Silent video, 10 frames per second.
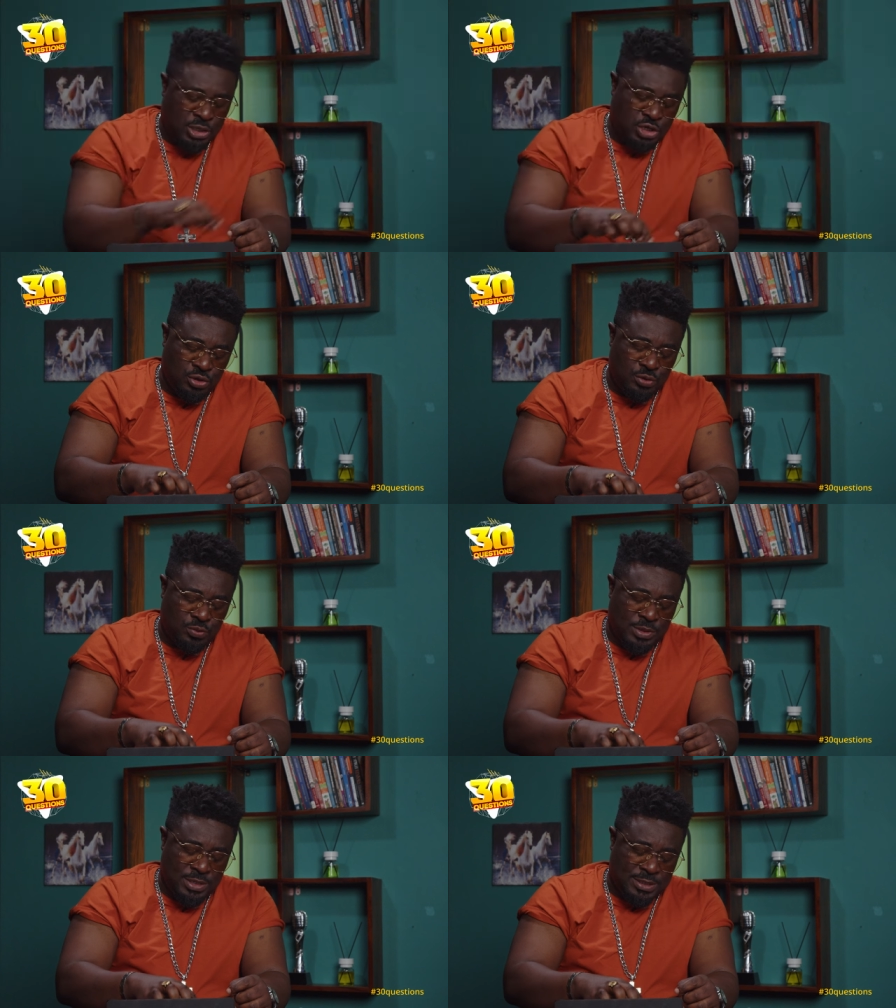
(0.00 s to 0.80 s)
tune
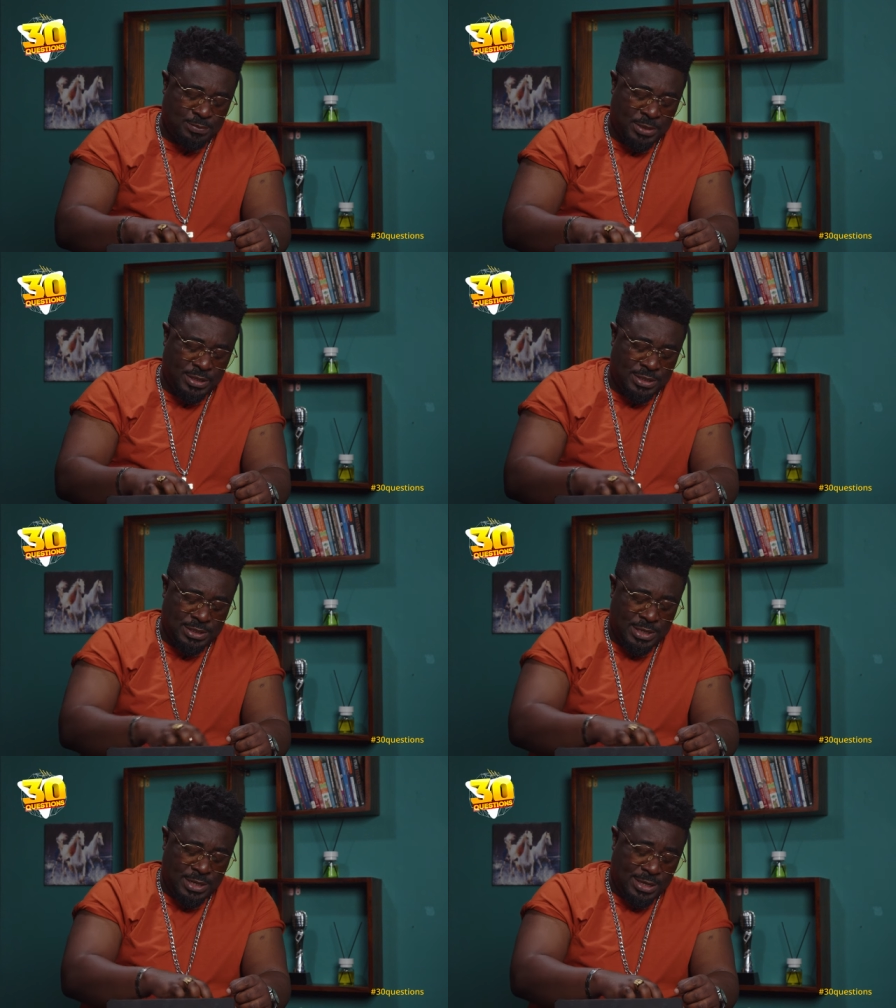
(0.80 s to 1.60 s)
with the
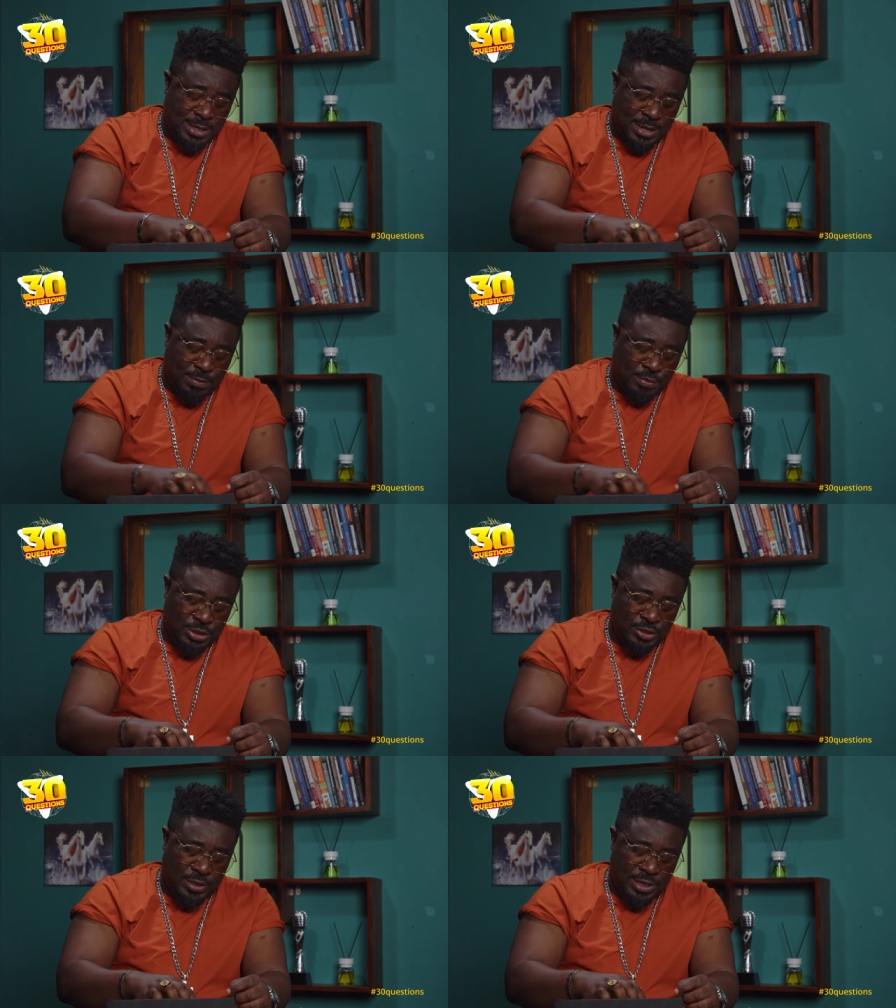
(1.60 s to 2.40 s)
spirits that
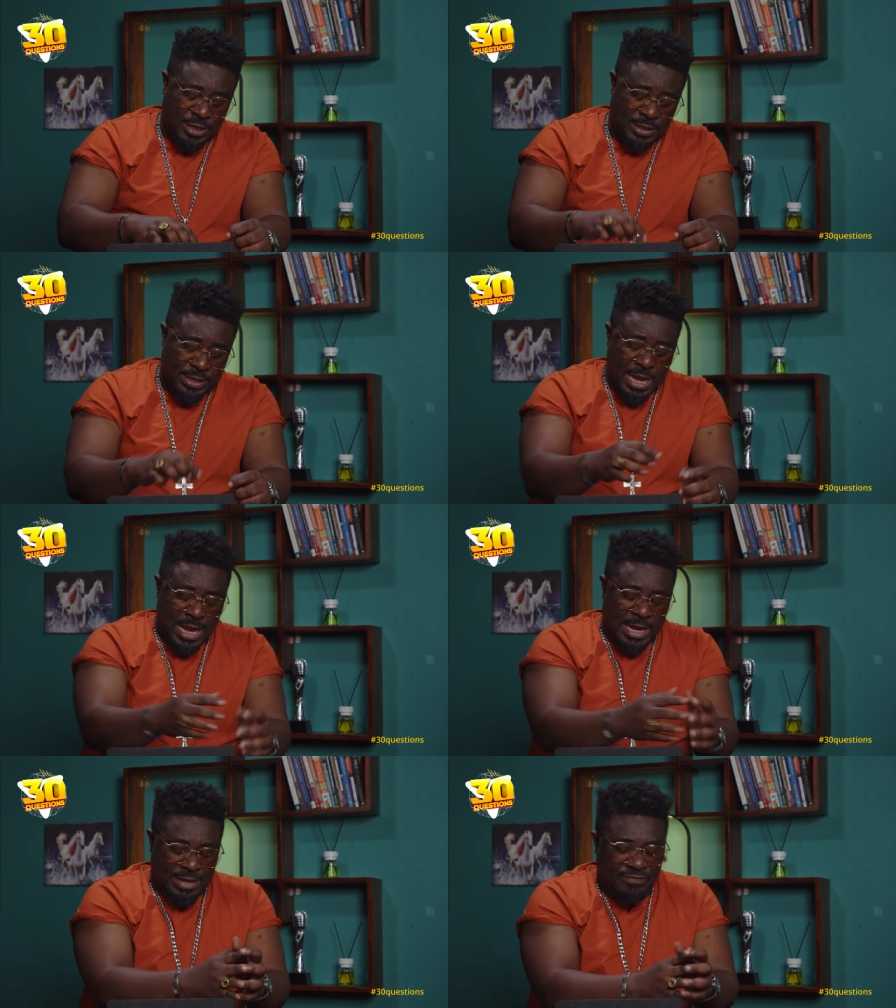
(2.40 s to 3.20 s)
brought you here.
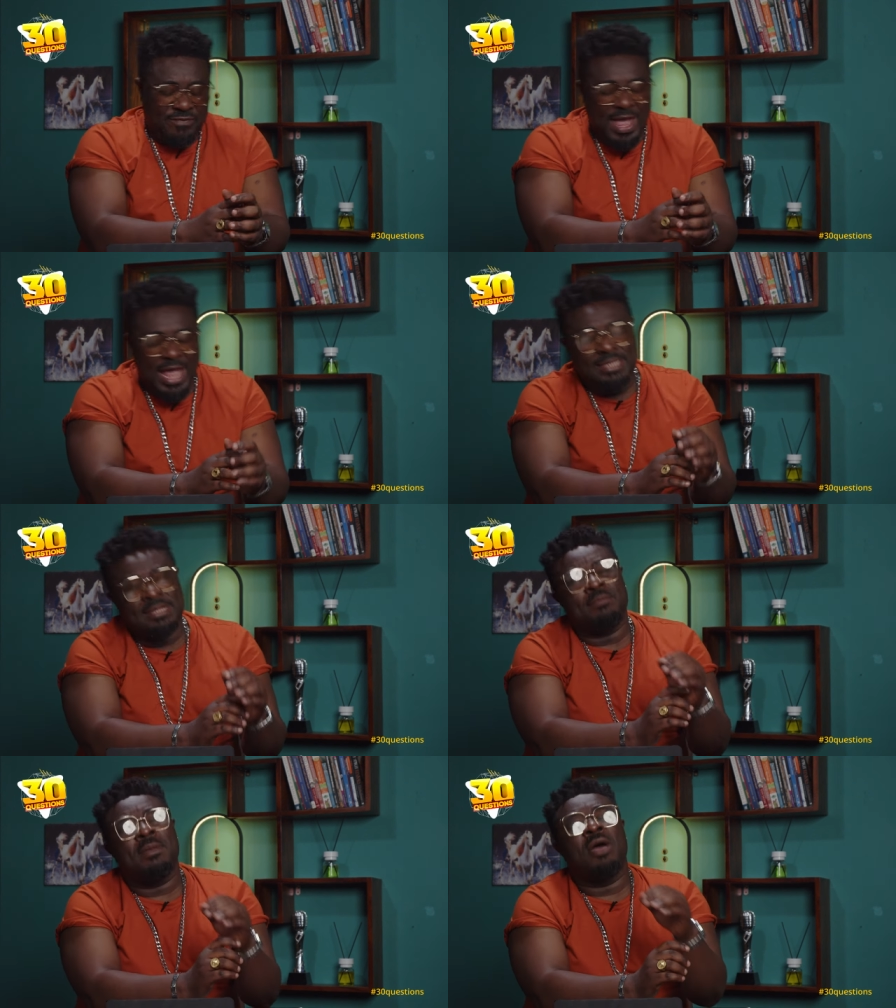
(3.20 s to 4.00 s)
The first
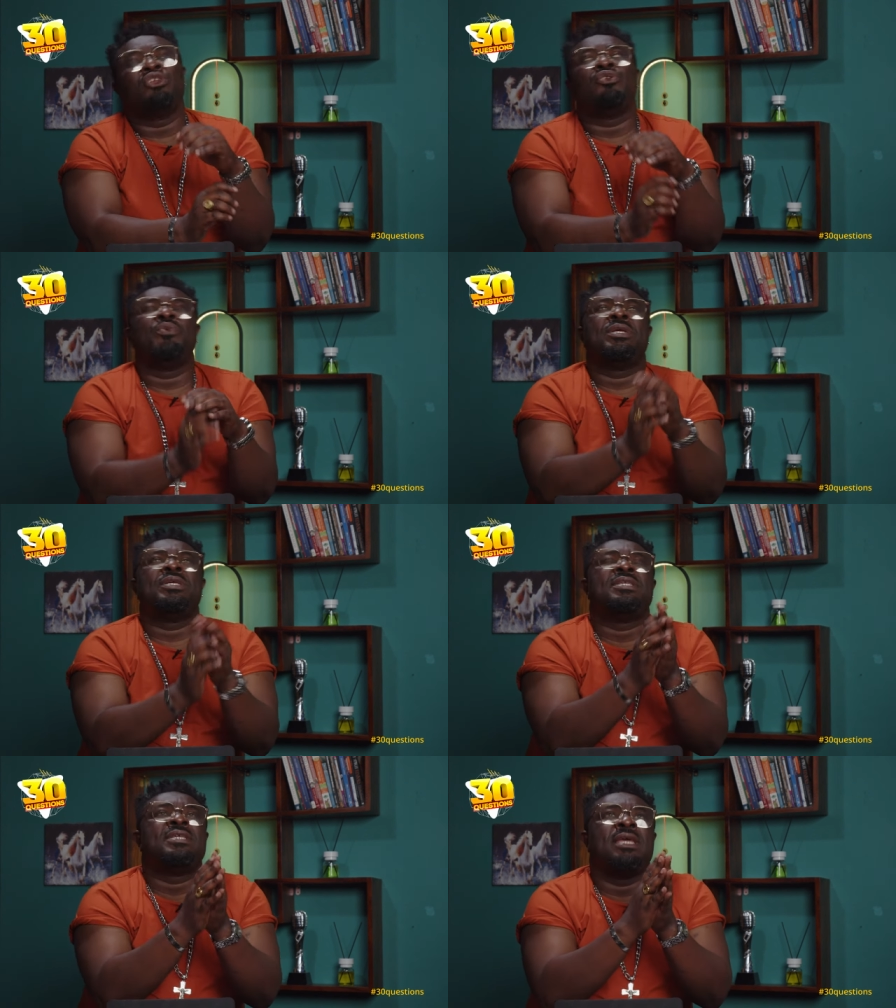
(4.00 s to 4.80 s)
amount you
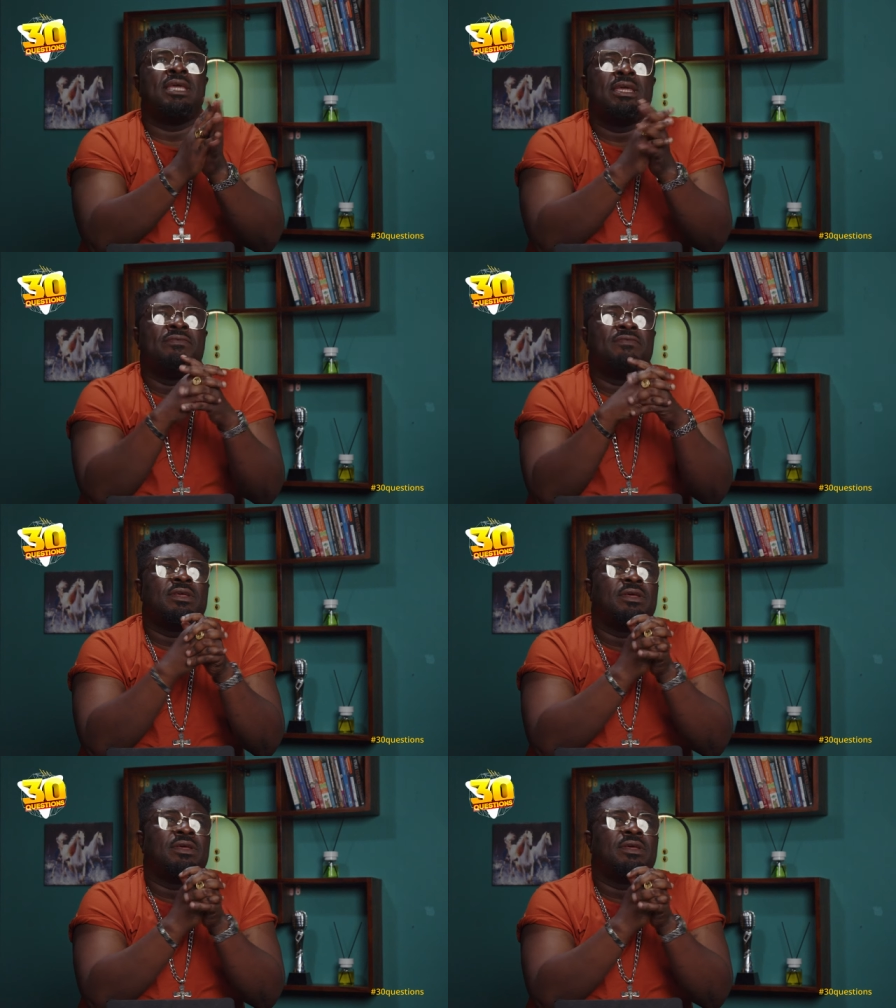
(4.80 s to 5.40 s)
received